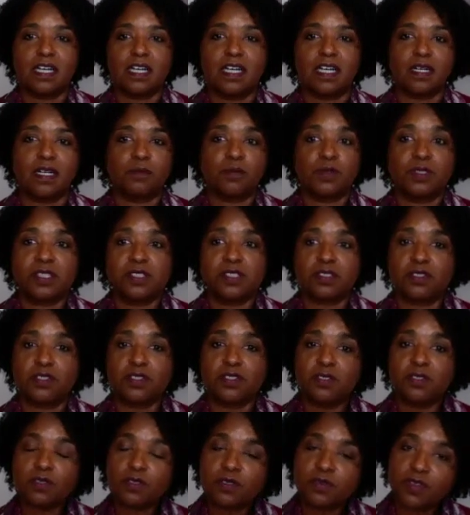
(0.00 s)
Was this
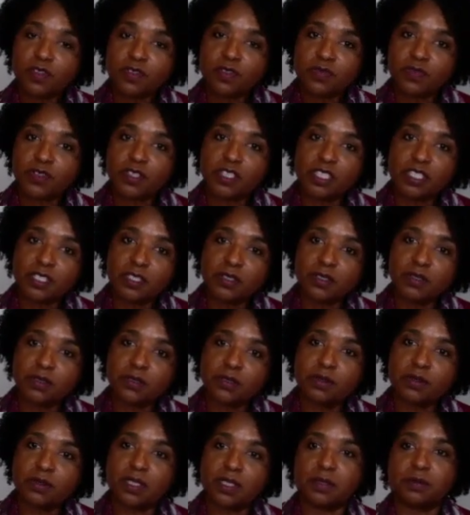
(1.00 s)
useful for
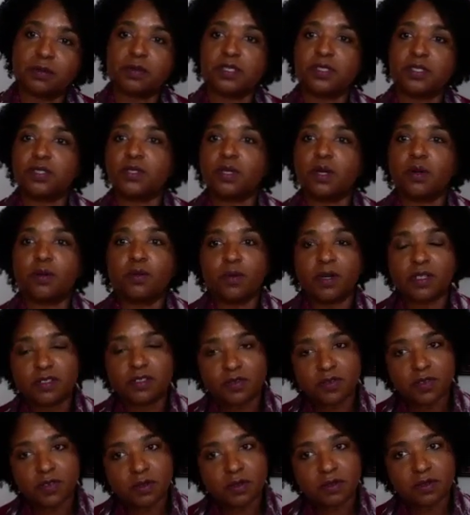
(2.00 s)
you? It was so
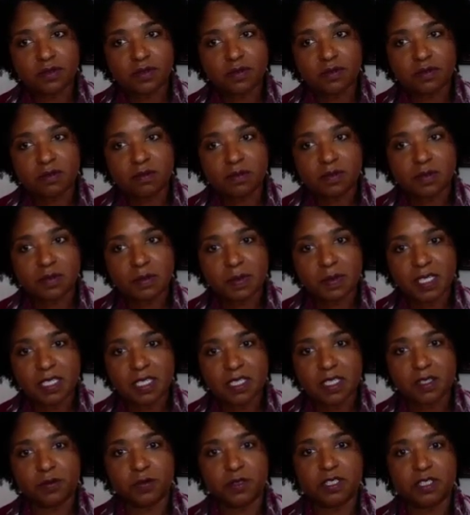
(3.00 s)
wonderful
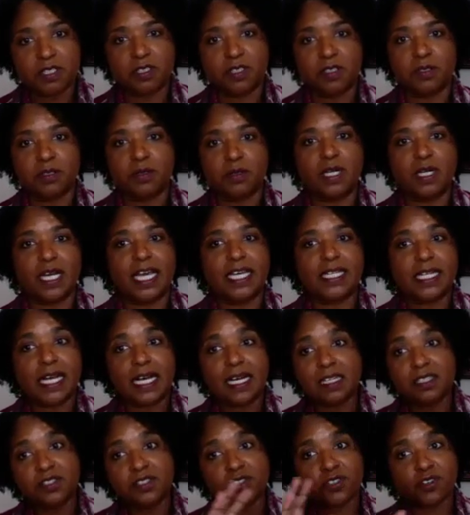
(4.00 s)
speaking with you. And
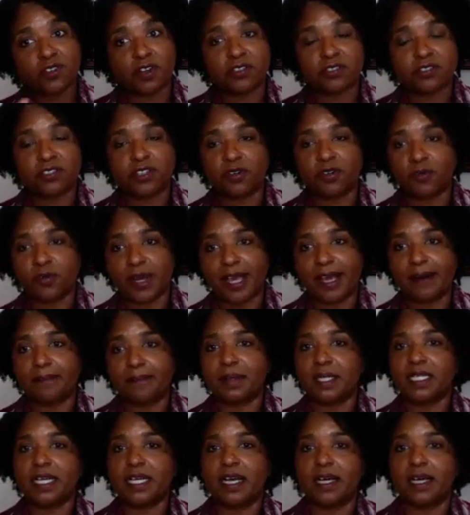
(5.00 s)
I'll start to
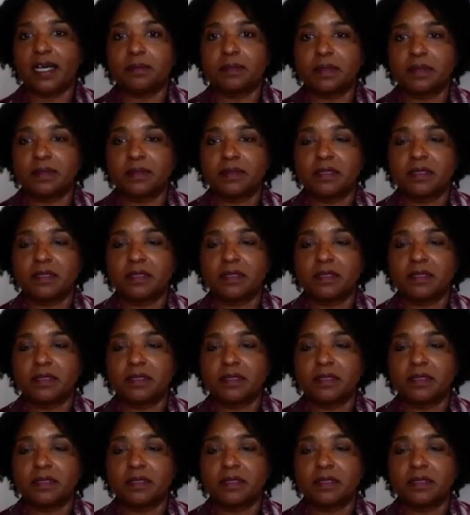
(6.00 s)
wrap it up.